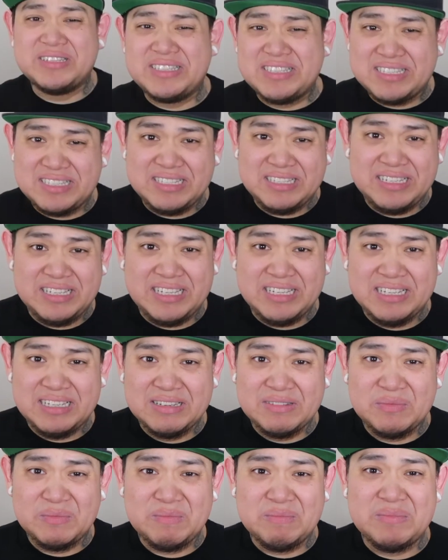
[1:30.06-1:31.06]
can see,
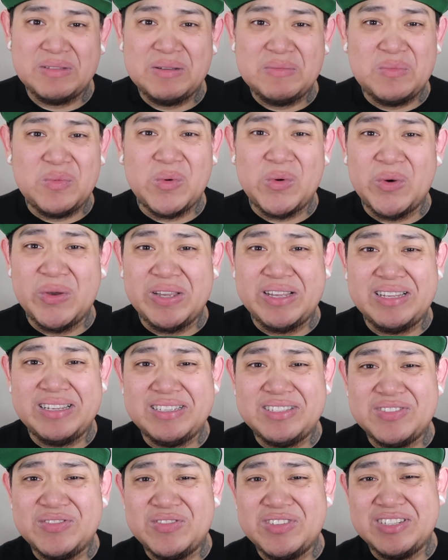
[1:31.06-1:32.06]
my boy
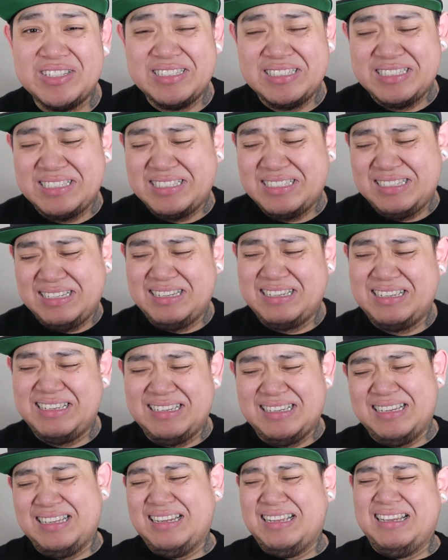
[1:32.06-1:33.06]
is feeling sick.
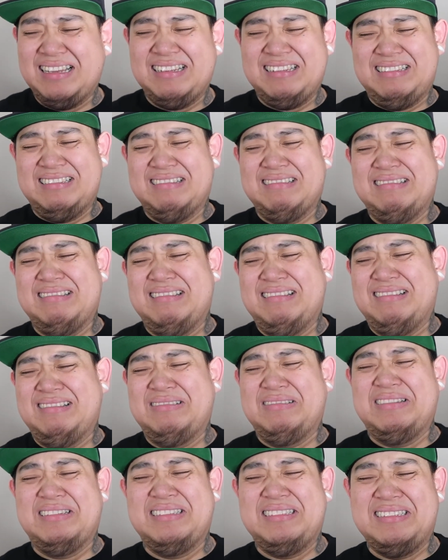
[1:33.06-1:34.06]
I don't
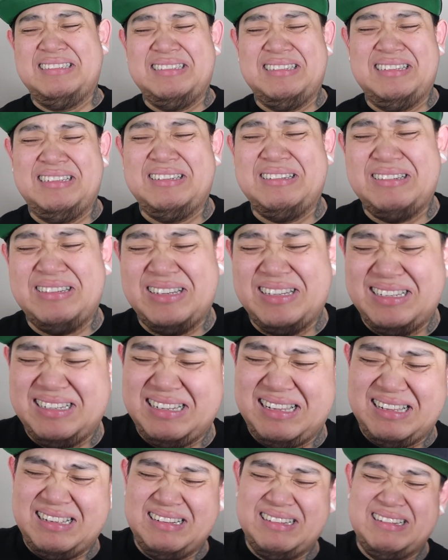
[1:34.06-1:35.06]
know what to do.
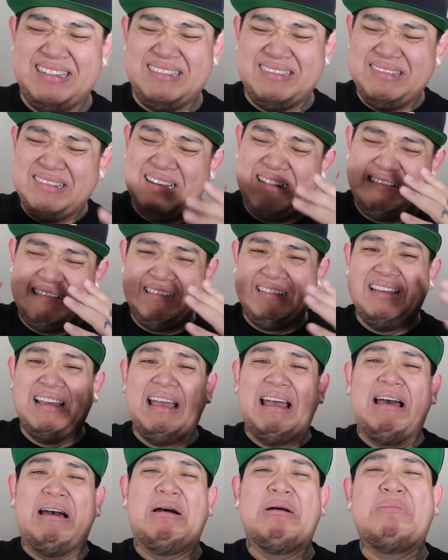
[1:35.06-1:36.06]
I don't know how to
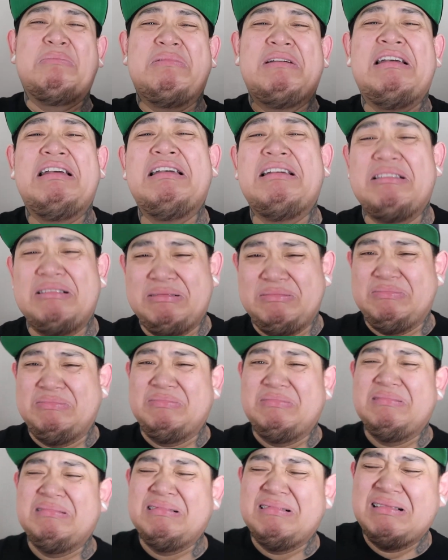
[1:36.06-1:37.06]
help
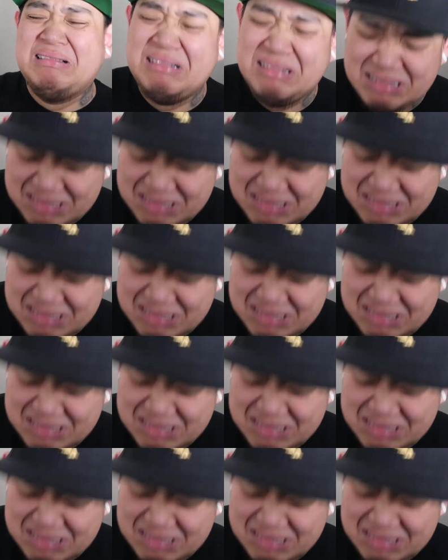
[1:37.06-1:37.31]
him.